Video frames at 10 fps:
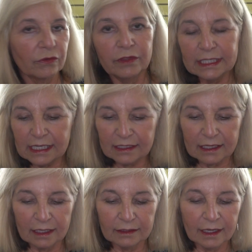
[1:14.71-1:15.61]
this is,
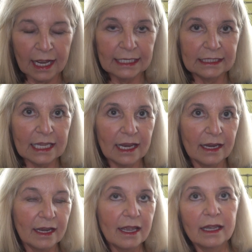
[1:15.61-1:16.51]
I'd
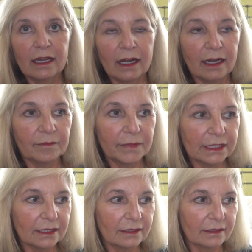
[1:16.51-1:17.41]
say,
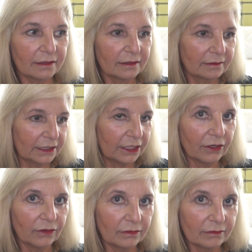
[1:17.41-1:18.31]
this is,
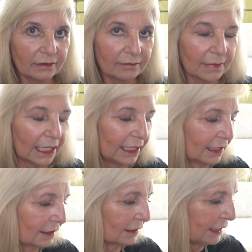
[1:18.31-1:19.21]
my
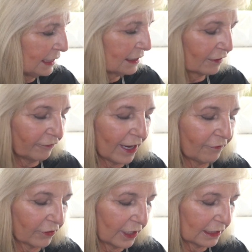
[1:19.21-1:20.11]
least
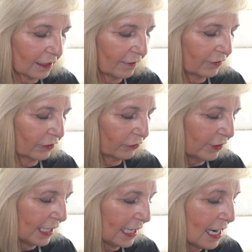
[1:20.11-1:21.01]
favorite of the
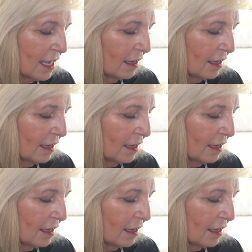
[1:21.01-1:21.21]
three,